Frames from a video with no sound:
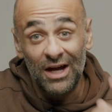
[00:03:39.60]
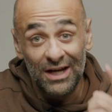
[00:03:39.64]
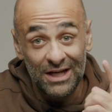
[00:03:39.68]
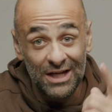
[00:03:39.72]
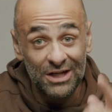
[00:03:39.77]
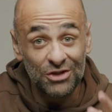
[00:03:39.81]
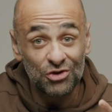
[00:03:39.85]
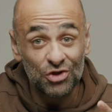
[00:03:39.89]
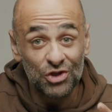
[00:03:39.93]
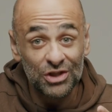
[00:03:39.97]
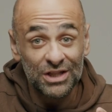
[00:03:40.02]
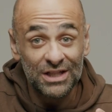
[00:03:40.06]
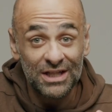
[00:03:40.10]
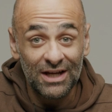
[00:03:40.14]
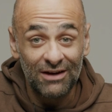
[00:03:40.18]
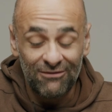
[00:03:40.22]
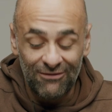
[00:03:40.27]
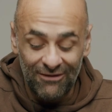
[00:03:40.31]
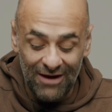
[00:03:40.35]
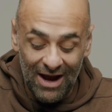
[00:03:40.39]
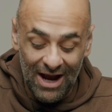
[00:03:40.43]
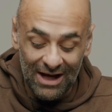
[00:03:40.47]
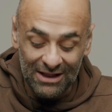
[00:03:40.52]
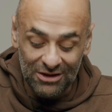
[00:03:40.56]
An interesting
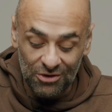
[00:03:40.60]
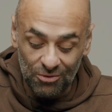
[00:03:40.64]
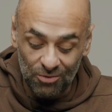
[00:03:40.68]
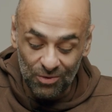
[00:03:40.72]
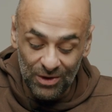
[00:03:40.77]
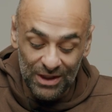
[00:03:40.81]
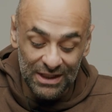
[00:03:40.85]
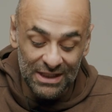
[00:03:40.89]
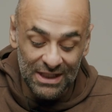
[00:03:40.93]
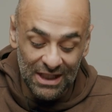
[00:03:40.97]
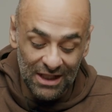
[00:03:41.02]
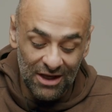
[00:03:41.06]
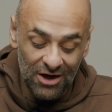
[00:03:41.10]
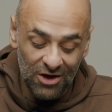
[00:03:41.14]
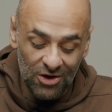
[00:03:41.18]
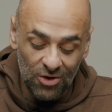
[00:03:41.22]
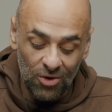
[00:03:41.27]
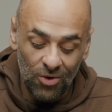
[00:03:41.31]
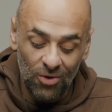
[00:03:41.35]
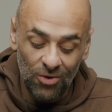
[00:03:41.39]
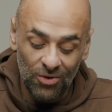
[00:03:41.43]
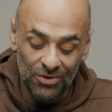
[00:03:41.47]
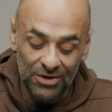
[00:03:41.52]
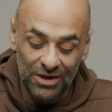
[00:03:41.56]
fact, the reason they're
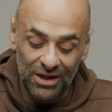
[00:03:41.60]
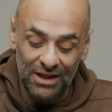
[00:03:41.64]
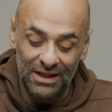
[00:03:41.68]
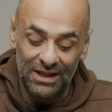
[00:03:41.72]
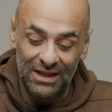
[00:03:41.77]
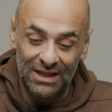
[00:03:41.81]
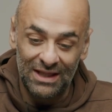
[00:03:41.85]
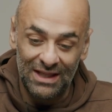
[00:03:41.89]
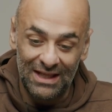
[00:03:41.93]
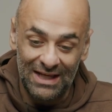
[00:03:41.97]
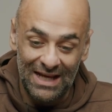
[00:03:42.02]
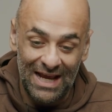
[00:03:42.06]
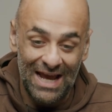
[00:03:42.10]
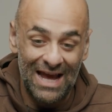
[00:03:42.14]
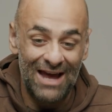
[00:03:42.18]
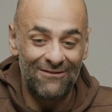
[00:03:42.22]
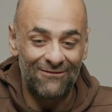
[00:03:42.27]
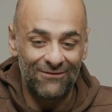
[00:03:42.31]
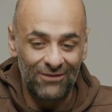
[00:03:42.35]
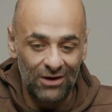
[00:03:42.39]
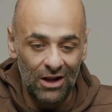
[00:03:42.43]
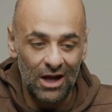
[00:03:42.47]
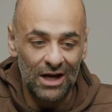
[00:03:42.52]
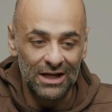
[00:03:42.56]
called the
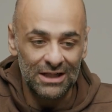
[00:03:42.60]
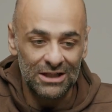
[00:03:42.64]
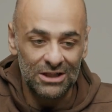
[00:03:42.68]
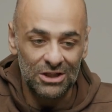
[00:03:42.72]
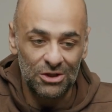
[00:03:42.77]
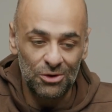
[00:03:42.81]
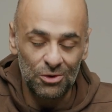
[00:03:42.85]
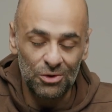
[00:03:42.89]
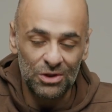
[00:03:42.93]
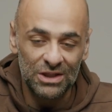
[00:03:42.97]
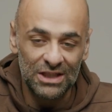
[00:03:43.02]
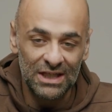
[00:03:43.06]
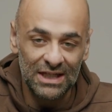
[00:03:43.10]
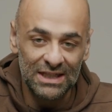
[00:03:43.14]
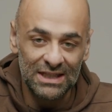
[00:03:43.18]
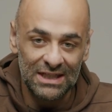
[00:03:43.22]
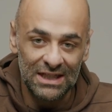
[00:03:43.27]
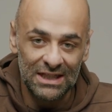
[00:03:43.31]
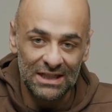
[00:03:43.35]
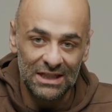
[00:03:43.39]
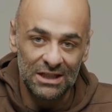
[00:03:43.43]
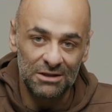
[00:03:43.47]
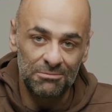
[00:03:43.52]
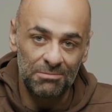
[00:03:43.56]
F Lite
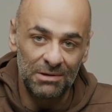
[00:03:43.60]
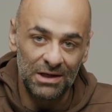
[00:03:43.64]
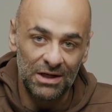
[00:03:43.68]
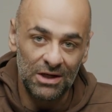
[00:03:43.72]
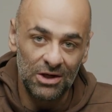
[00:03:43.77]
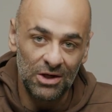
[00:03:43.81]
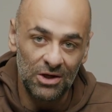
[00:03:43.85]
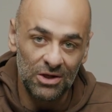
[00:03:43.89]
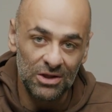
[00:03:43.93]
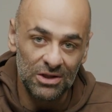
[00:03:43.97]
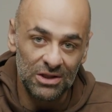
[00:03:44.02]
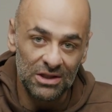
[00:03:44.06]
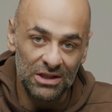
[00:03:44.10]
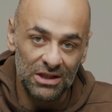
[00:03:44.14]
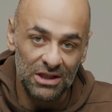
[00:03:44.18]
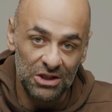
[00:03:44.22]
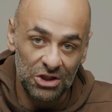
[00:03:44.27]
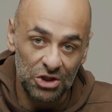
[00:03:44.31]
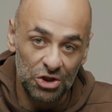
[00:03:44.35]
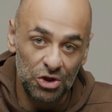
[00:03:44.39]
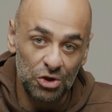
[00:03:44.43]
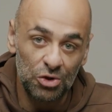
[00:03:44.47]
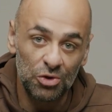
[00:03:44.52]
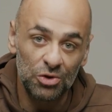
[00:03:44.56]
260s is because the
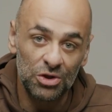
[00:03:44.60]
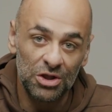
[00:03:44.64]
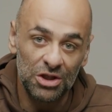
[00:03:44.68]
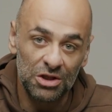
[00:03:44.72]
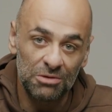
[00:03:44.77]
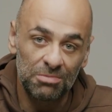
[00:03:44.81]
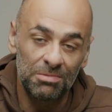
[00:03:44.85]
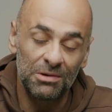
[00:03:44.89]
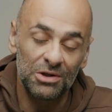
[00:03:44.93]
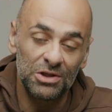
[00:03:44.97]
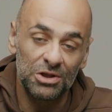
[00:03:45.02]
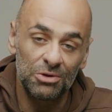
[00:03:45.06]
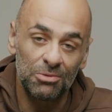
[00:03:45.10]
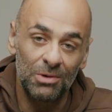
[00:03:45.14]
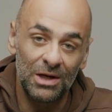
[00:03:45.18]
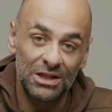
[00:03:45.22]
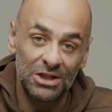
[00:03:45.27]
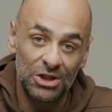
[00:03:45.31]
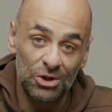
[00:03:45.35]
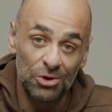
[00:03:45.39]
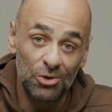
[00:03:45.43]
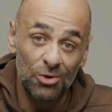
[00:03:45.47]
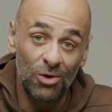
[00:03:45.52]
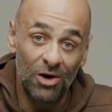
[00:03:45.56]
shoes are supposed to weigh
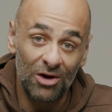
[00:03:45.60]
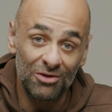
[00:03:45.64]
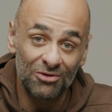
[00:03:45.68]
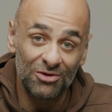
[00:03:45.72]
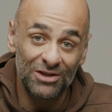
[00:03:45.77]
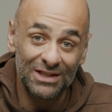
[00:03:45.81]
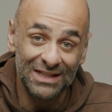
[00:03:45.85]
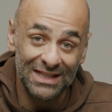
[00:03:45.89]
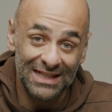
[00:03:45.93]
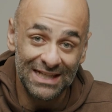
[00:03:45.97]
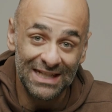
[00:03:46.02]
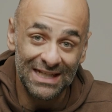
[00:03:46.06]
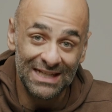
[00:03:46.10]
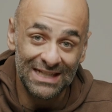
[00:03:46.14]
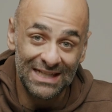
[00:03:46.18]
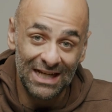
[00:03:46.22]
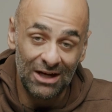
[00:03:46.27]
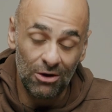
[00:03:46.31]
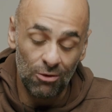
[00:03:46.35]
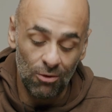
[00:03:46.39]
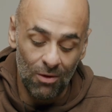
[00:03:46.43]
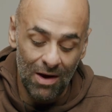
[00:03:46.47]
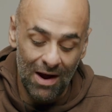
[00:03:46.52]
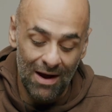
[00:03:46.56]

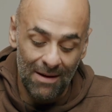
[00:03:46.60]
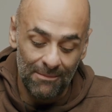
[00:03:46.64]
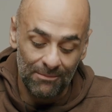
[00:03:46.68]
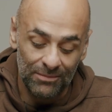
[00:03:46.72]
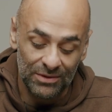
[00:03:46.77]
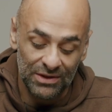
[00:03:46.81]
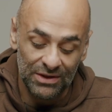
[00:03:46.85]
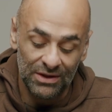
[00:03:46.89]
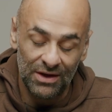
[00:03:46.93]
260 grams.